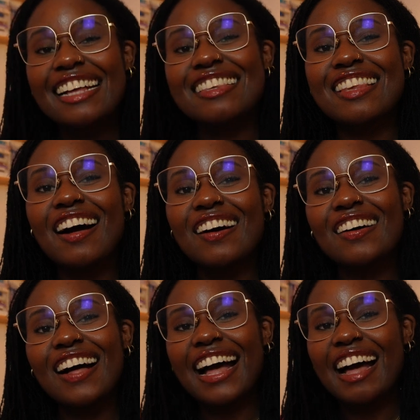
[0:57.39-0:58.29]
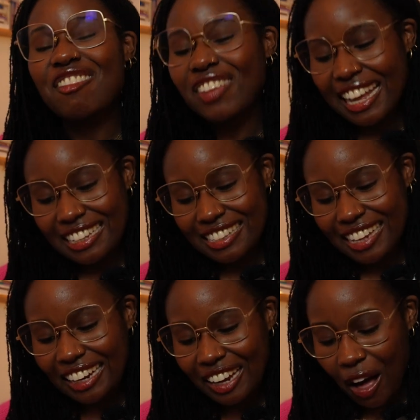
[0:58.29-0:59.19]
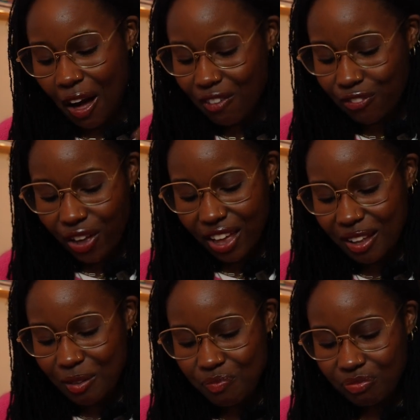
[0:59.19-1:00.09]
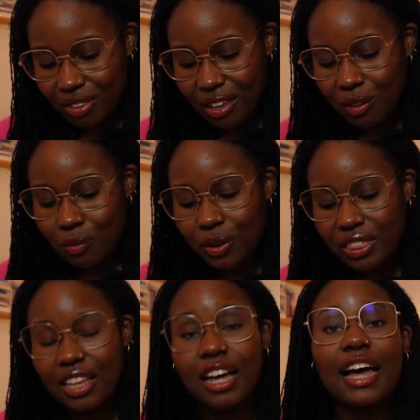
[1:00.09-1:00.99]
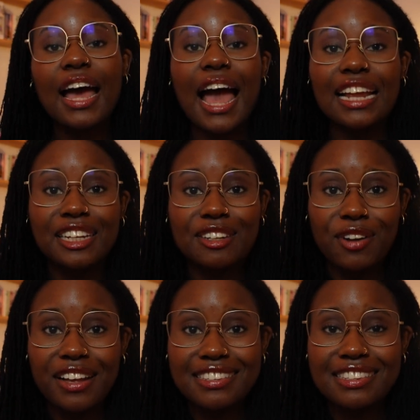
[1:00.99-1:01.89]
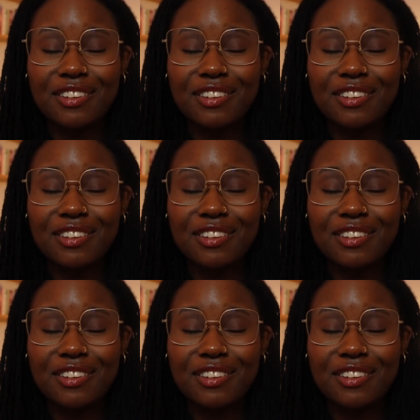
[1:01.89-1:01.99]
So starting off with the Andie Dress,